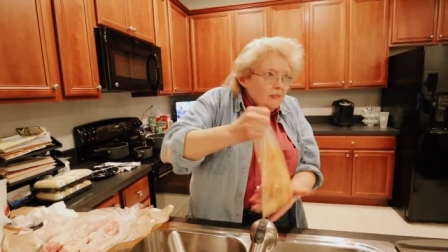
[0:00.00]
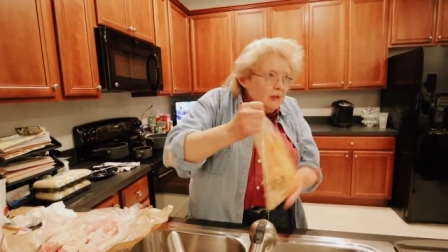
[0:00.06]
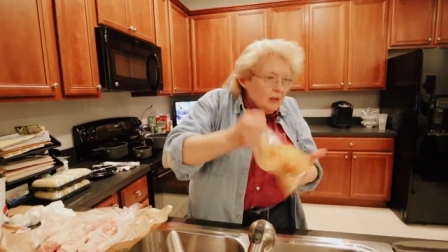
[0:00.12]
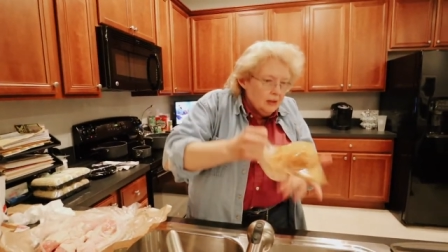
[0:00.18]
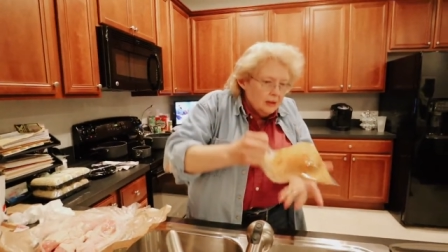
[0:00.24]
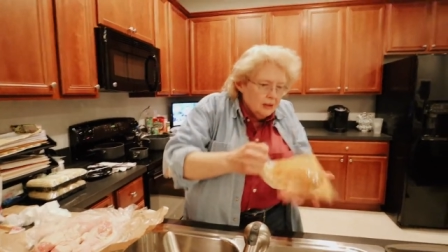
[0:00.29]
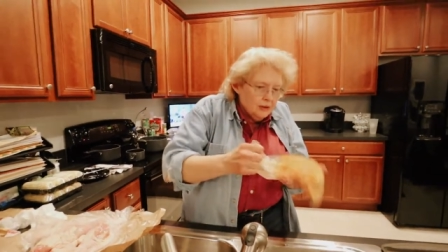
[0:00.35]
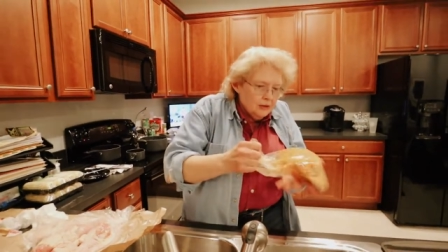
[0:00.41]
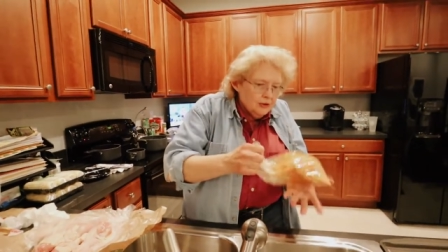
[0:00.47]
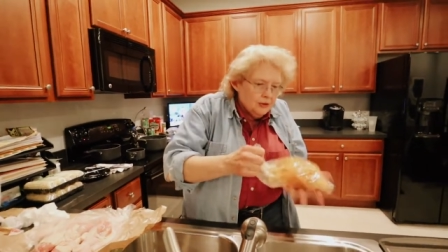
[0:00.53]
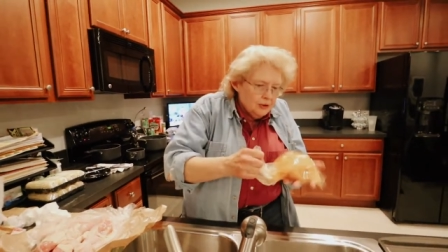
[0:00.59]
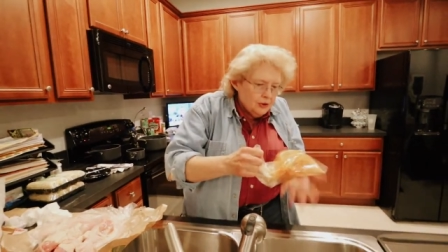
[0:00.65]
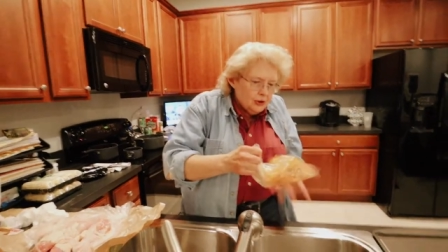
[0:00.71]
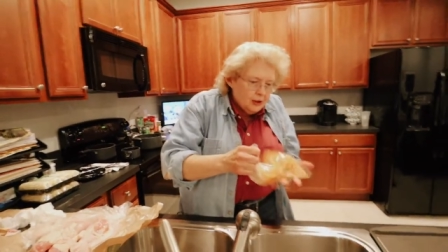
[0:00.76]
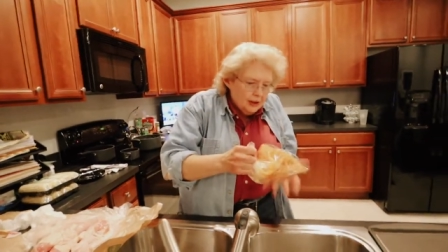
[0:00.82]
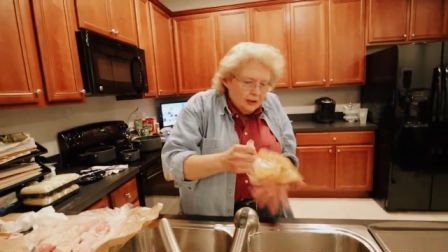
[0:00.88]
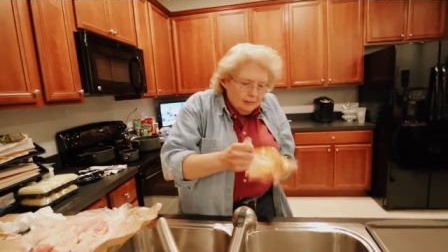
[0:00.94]

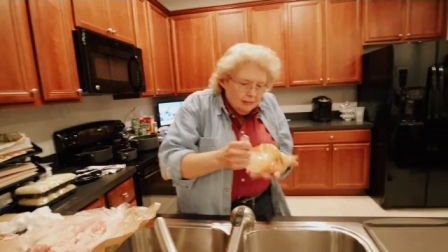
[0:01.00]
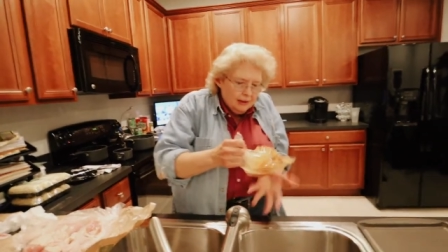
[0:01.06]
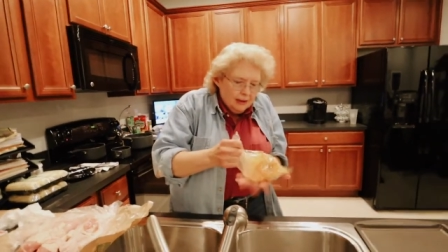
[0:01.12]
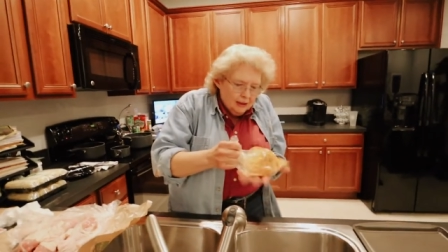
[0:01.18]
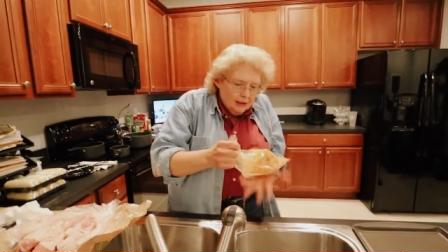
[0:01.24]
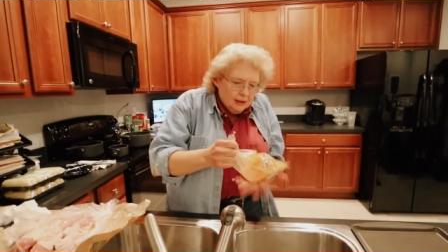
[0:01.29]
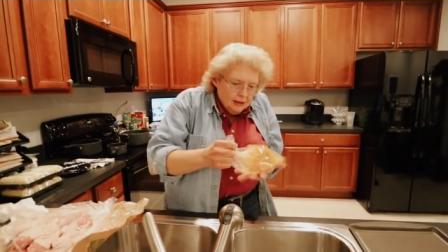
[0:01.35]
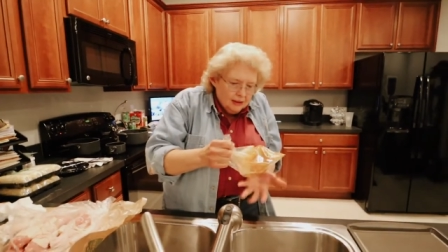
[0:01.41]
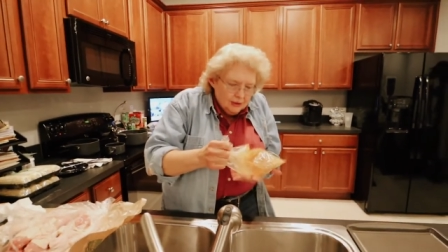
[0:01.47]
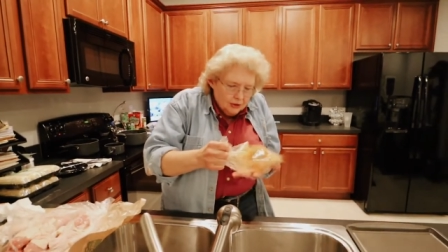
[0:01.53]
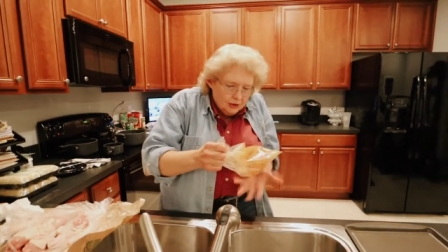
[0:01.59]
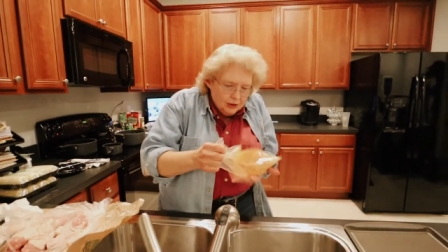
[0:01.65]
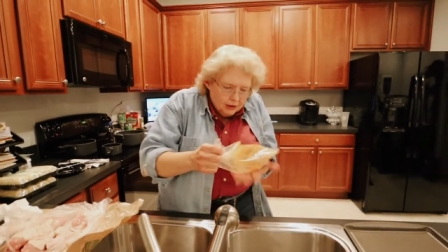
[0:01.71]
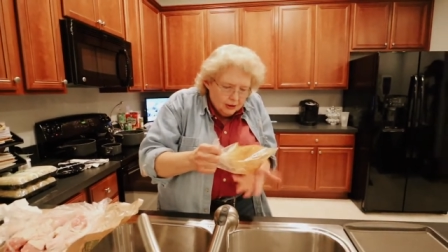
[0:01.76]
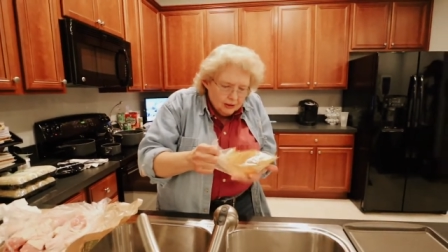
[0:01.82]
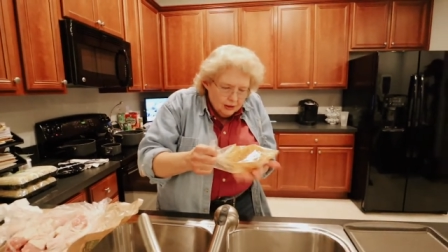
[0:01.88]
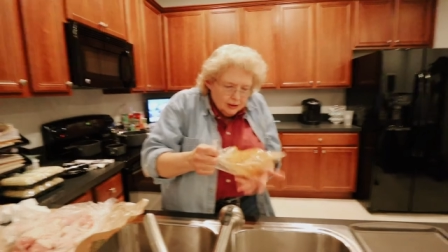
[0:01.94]
Here's shake and bake
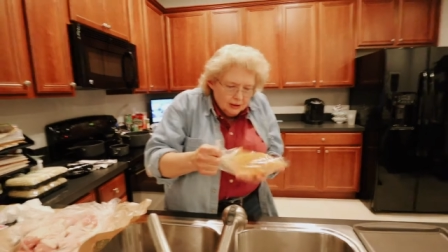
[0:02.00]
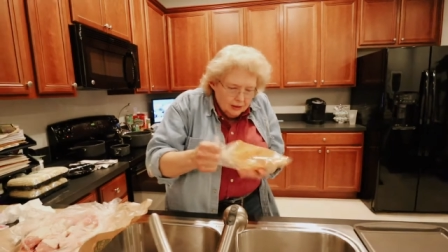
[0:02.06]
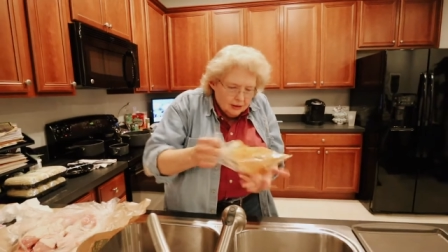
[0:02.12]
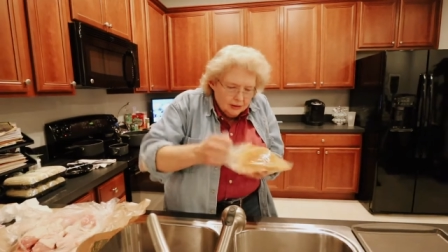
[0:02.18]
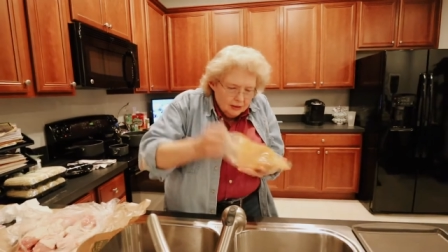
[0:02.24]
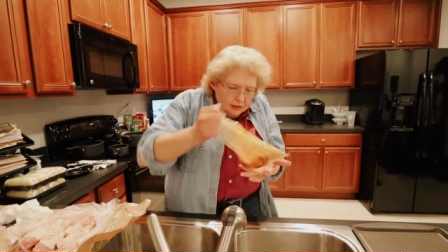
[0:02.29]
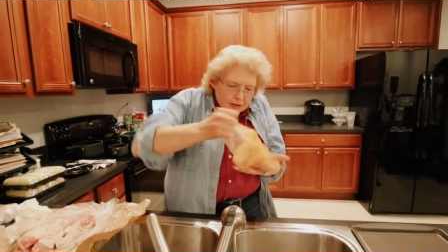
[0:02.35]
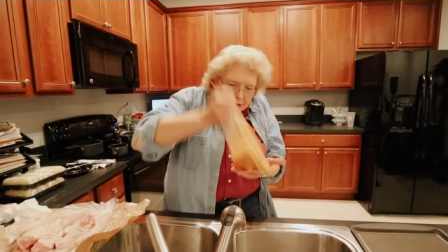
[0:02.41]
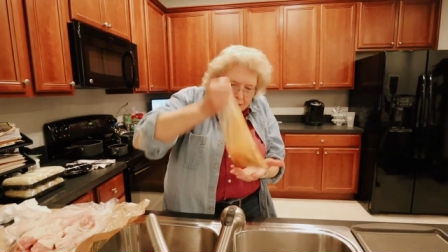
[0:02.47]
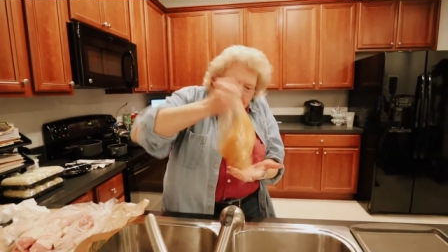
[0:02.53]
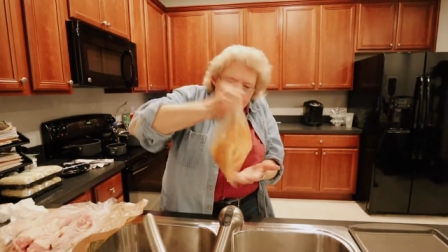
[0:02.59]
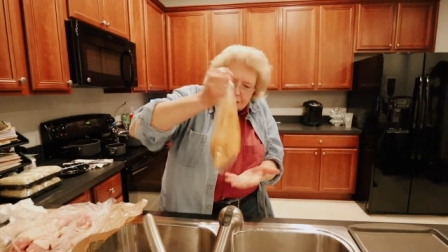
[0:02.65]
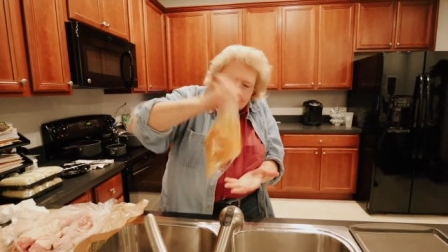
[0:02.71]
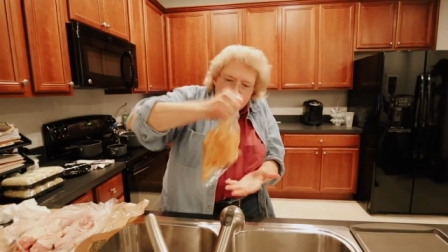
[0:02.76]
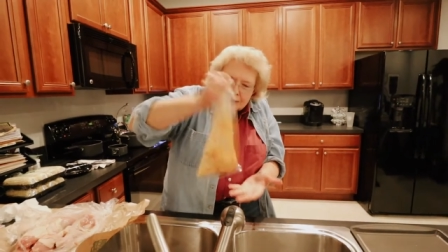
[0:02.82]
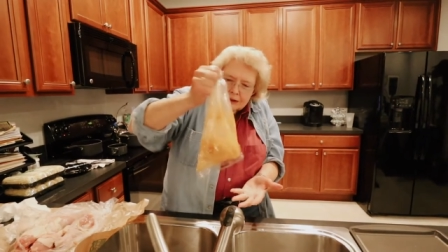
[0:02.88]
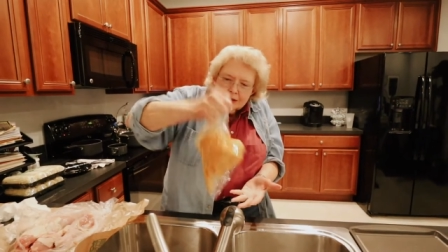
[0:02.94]
chicken.
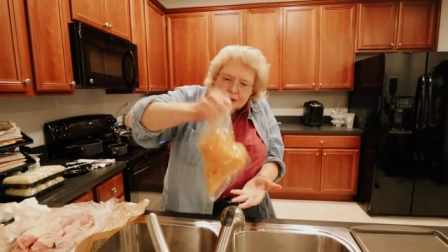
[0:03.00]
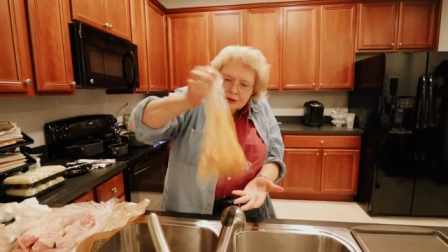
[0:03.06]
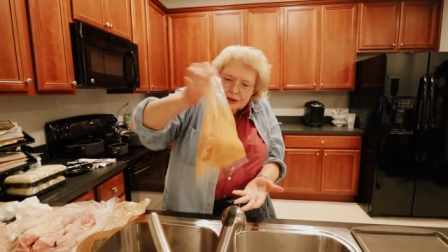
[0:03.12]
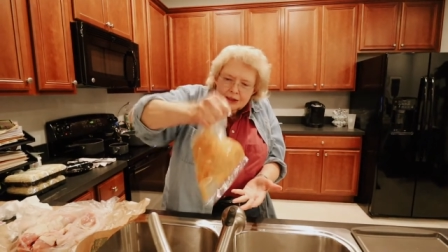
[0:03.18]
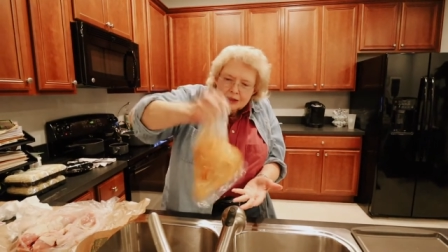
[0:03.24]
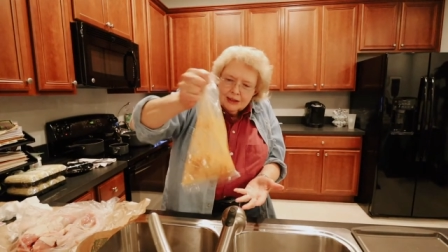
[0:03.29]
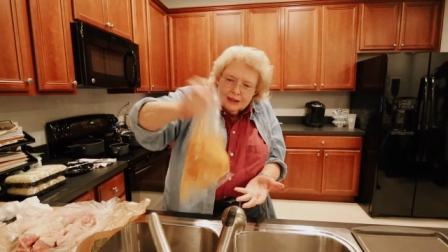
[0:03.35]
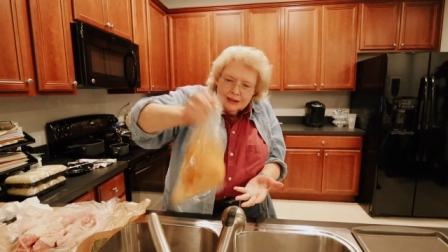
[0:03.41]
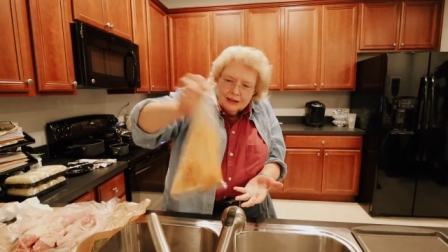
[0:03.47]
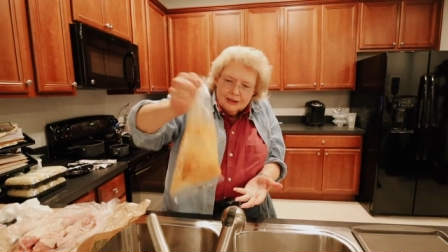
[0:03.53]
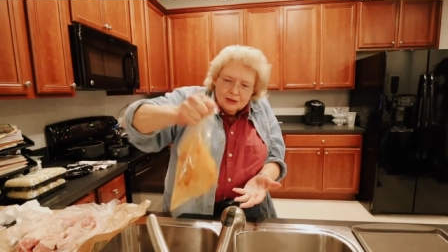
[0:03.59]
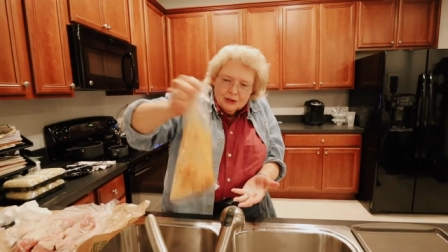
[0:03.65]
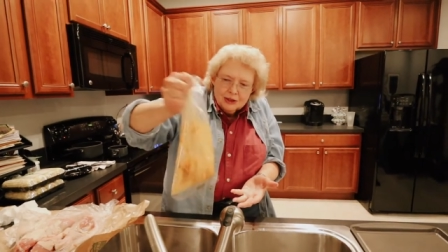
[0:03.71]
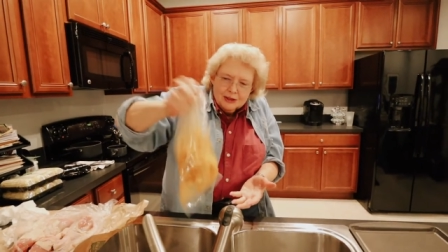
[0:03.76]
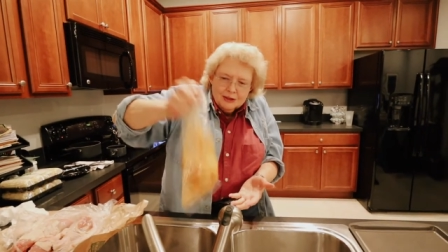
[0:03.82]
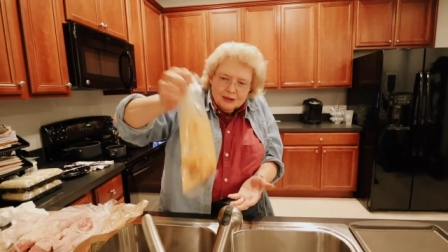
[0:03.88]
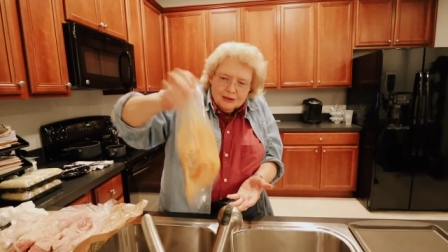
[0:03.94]
Woo-hoo. Shaking,
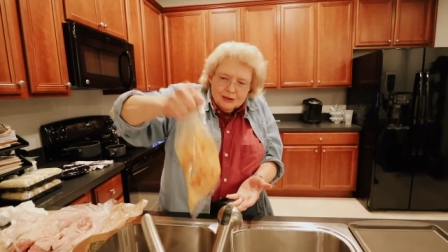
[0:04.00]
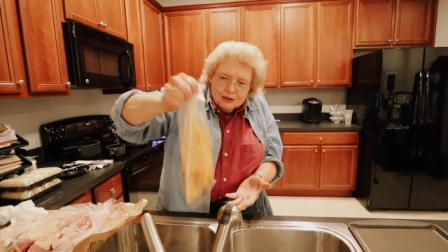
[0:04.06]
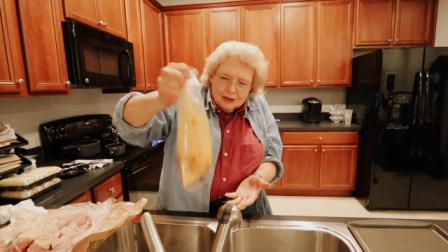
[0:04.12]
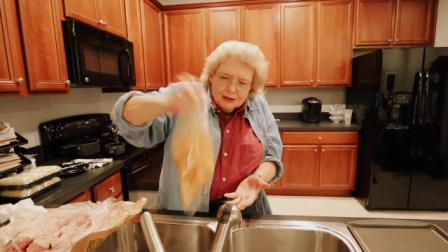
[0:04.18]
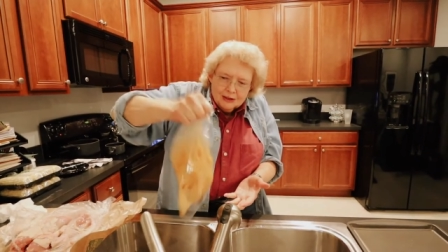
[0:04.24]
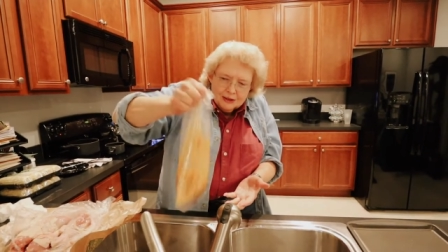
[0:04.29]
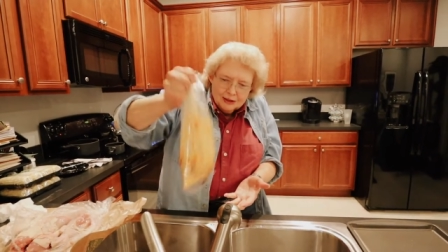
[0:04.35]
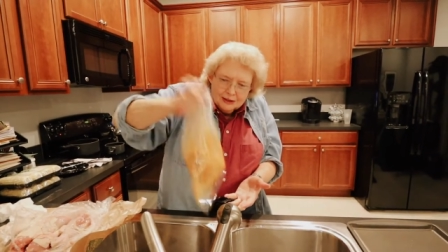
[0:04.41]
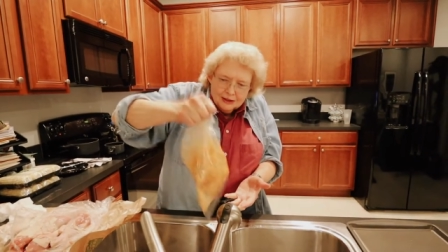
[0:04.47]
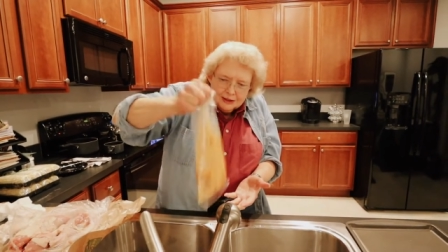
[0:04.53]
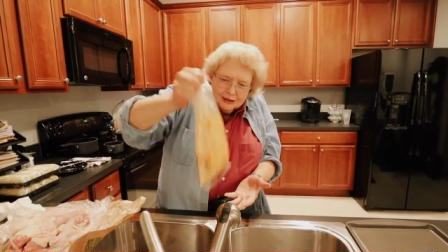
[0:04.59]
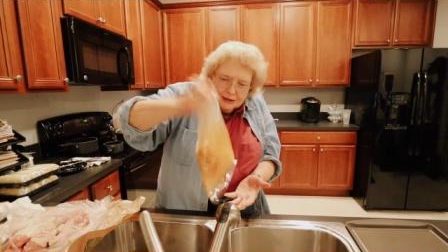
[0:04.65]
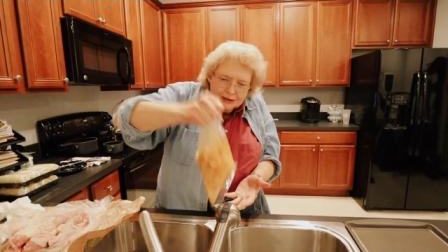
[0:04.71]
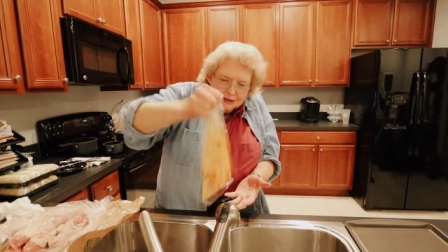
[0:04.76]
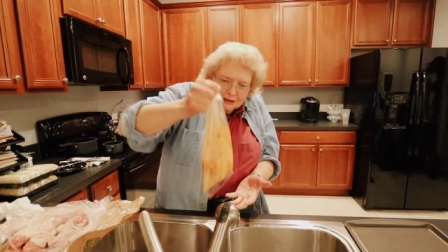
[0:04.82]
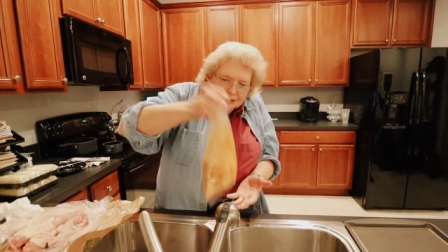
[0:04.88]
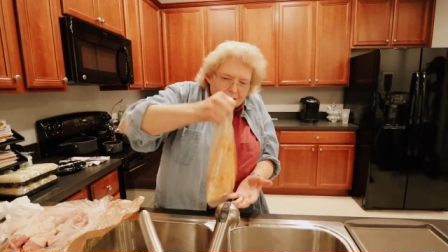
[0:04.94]
shaking,
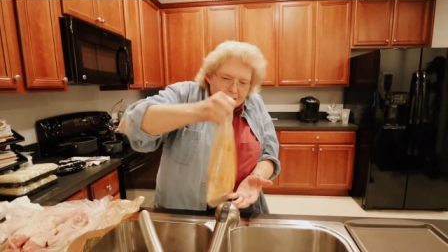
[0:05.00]
shaking.